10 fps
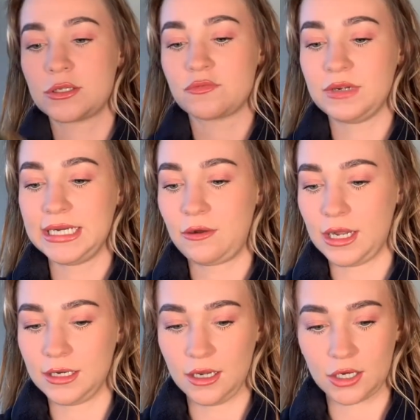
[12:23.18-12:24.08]
really quite
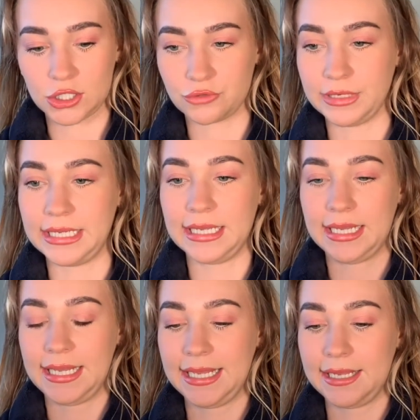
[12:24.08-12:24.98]
a luxury
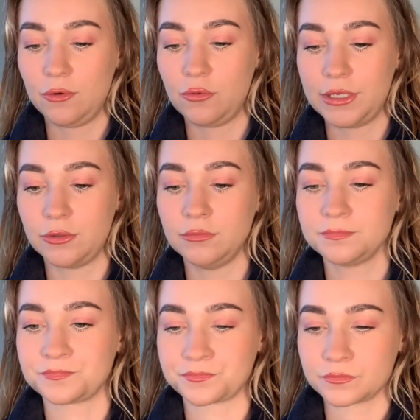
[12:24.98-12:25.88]
hair oil.
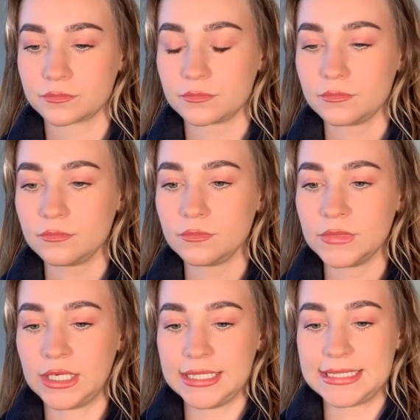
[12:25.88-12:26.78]

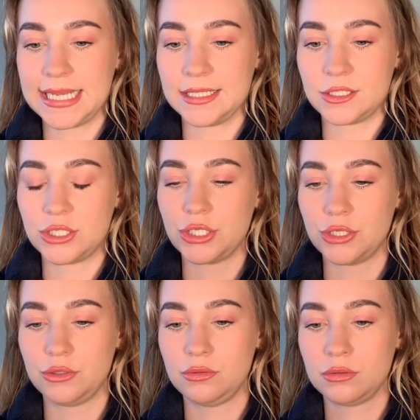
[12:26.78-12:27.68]
I tend to
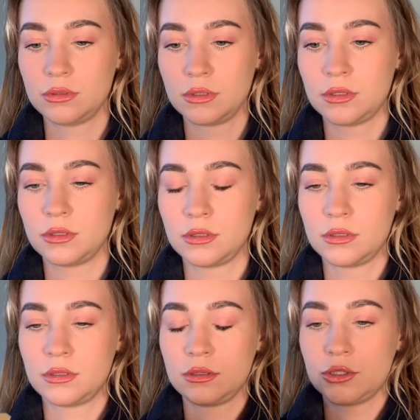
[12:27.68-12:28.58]
do
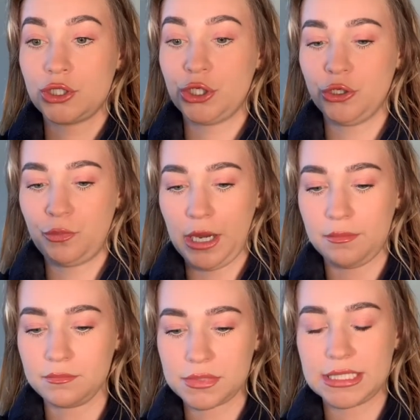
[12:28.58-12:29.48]
2
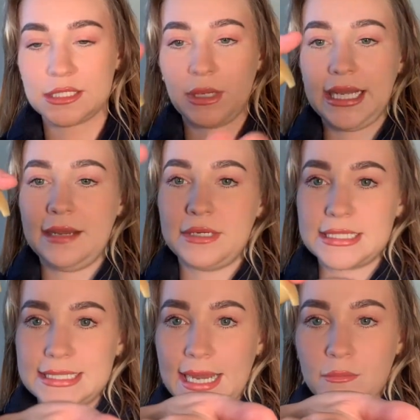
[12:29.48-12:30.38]
pumps into my hair when
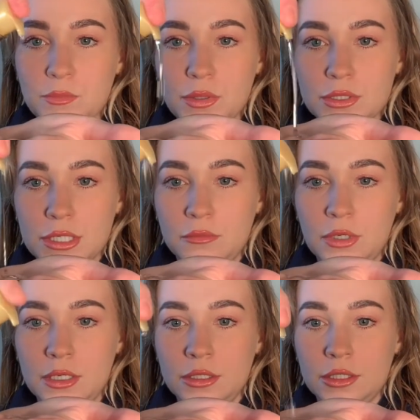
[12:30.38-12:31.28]
it's damp. So
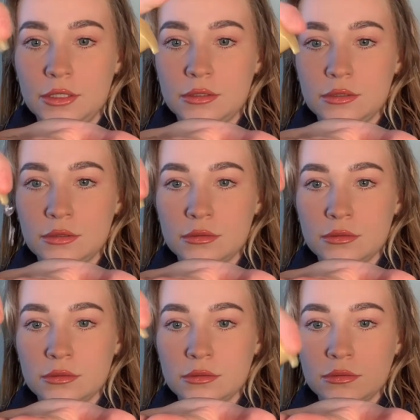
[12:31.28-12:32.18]
1,
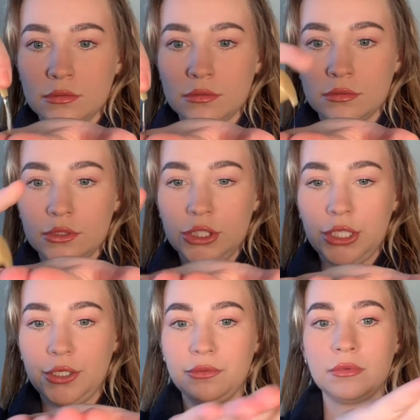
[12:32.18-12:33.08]

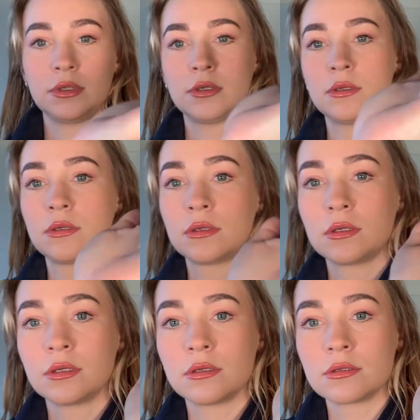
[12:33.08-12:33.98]
2,
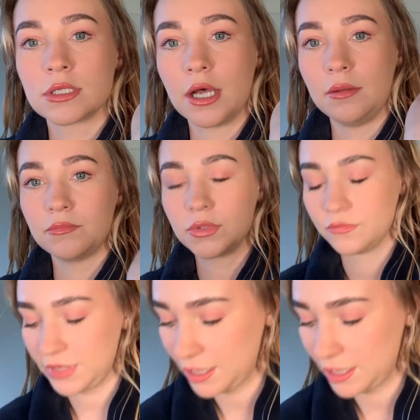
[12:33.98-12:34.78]
so fair